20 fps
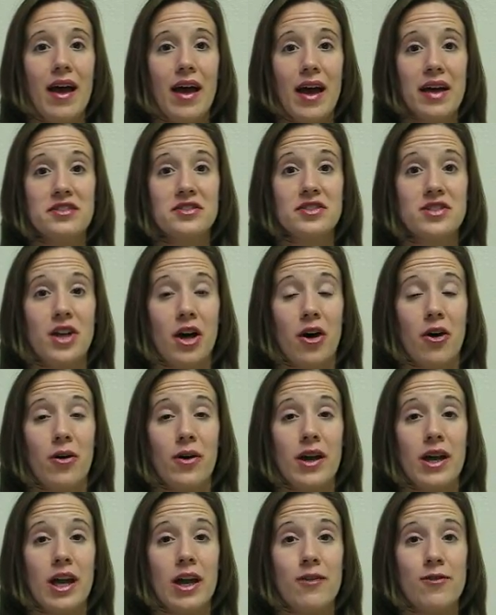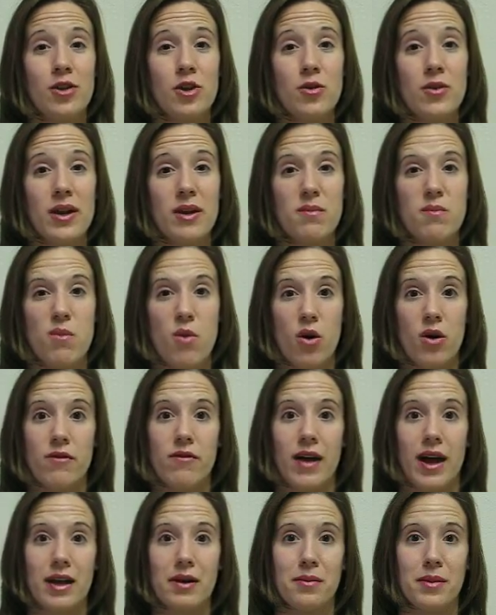And so, if you eat more
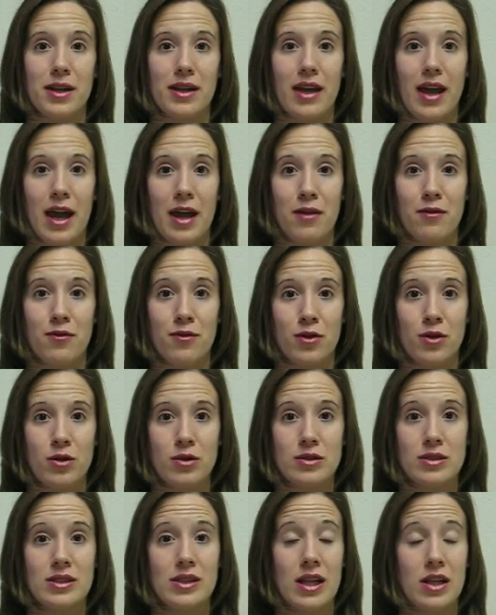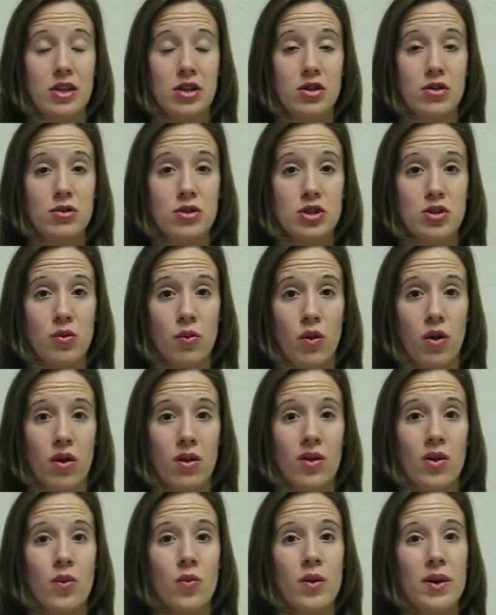vitamin K foods than
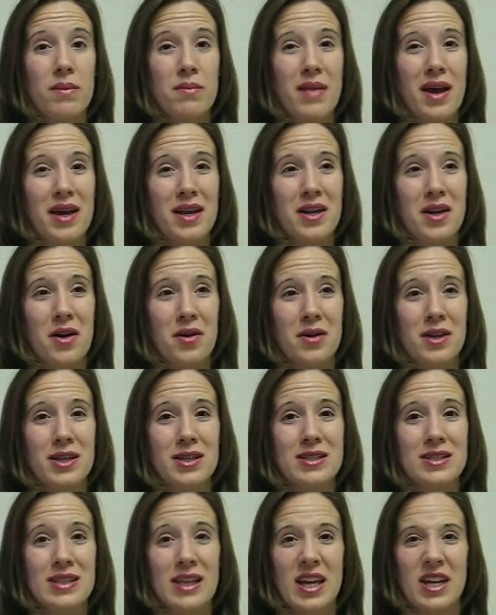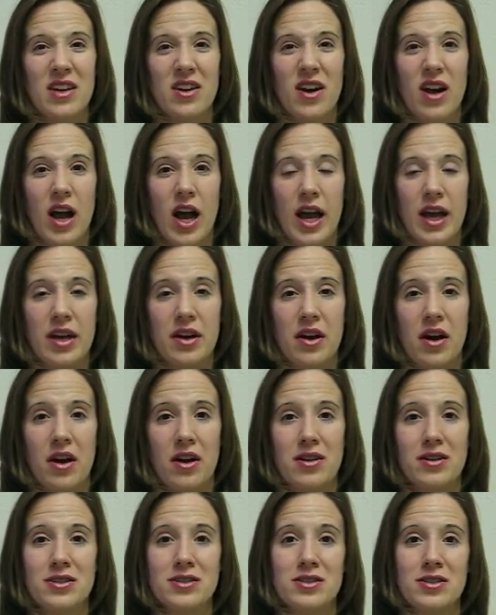usual, we may notice that your
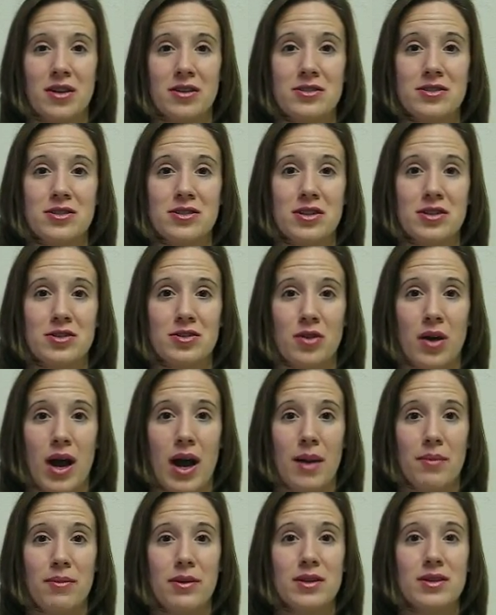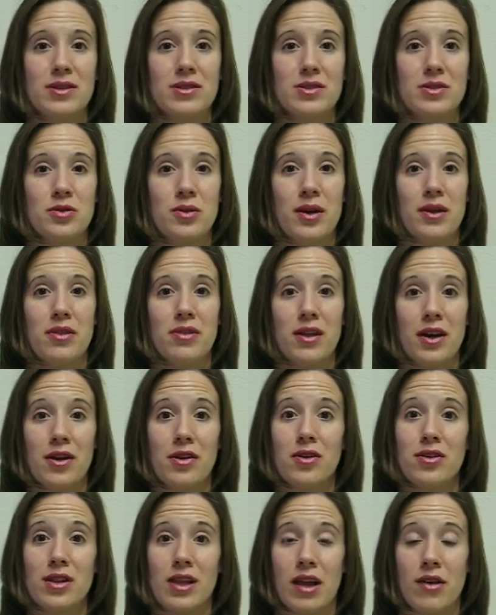INR starts to drop to a
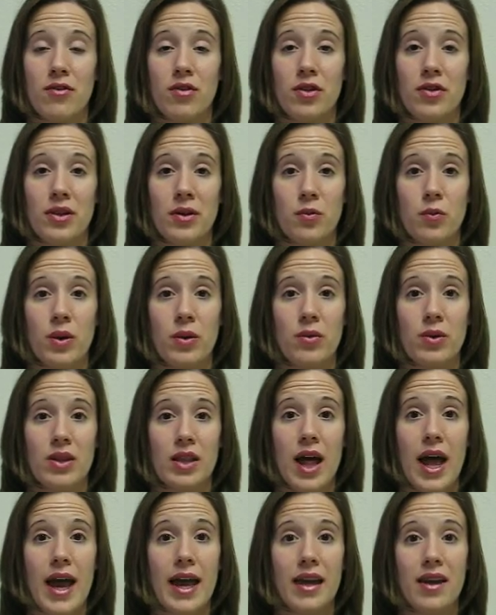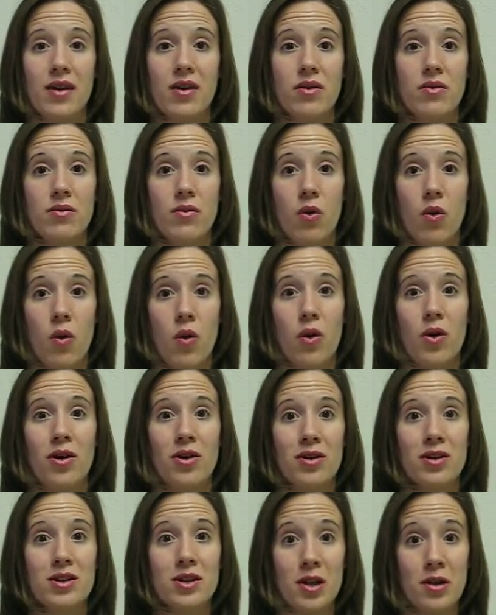thicker level than we would like,
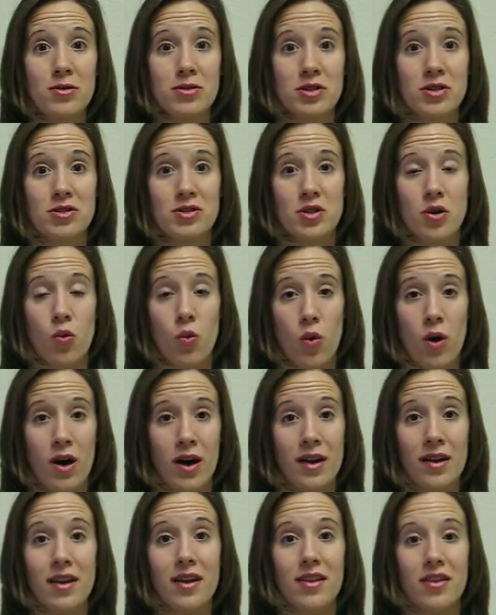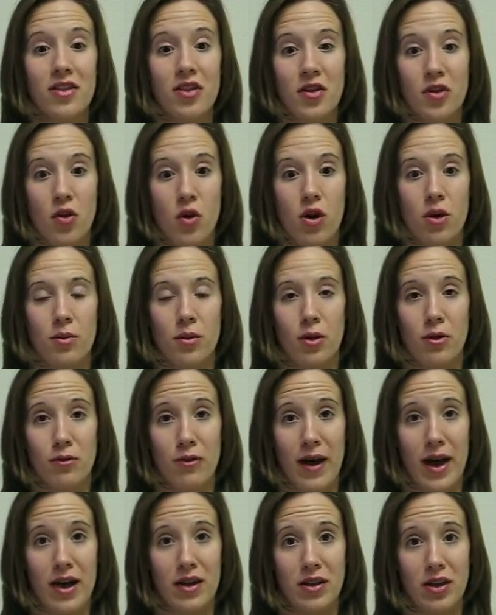or closer to 1, the normal
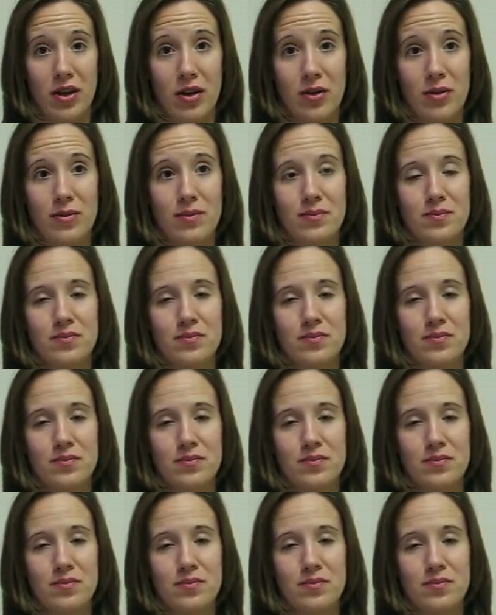value.